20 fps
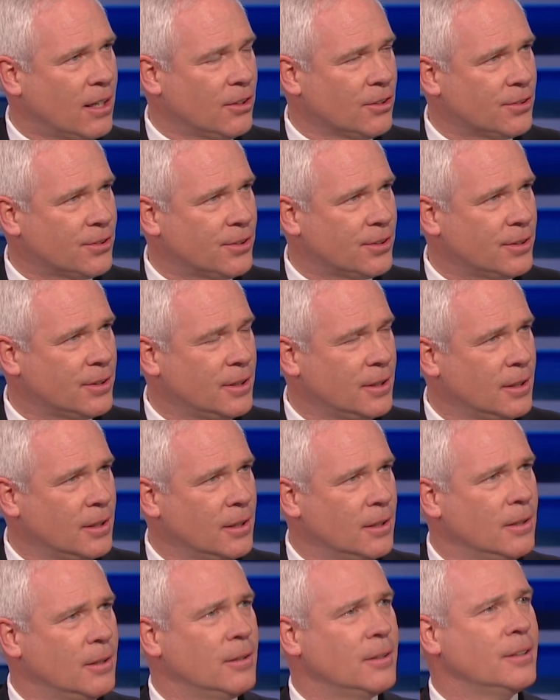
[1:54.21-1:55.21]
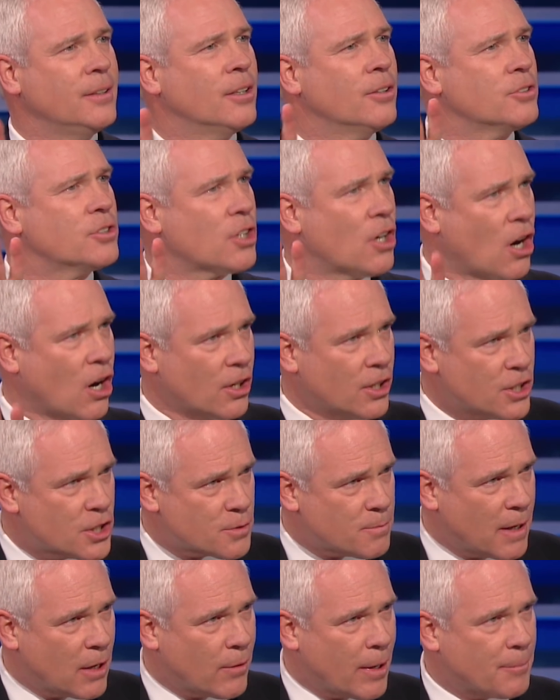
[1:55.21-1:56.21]
else, you know,
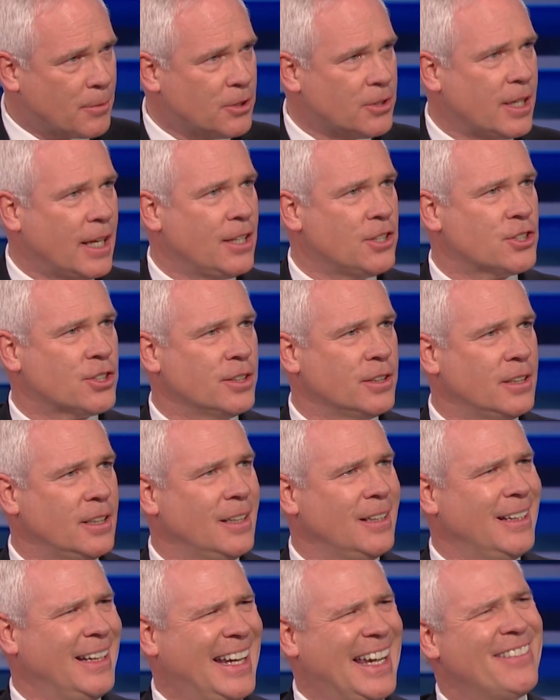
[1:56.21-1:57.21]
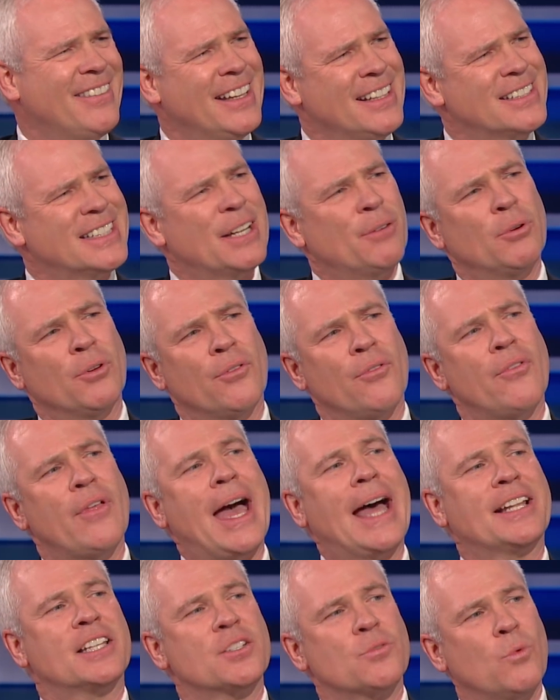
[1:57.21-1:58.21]
tarnish my reputation, and then say, well,
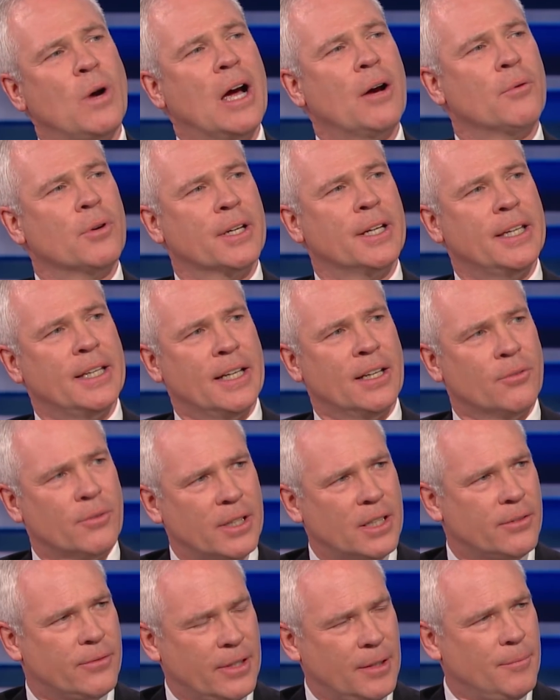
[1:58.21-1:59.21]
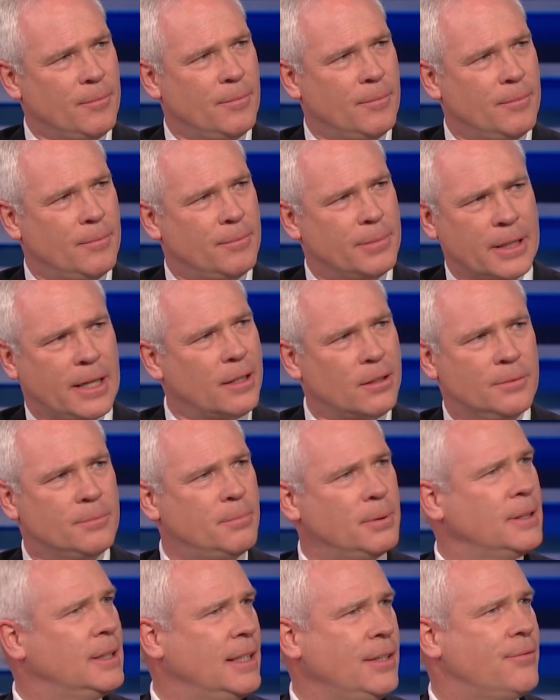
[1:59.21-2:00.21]
that's why we're getting rid of him. But I don't
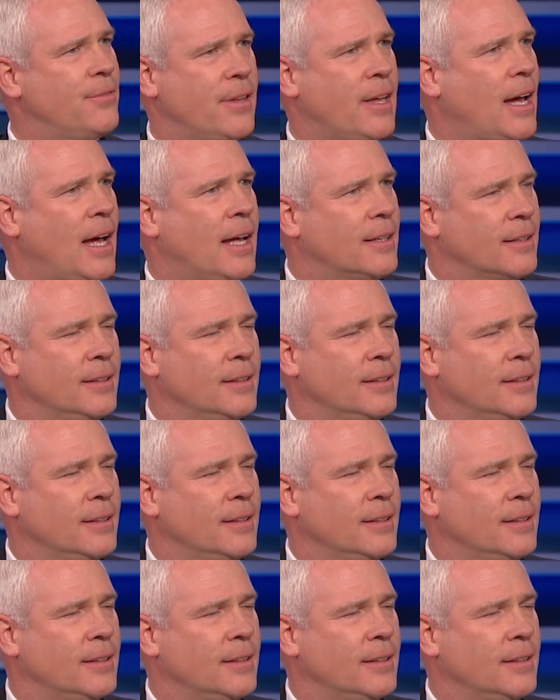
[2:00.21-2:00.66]
believe that.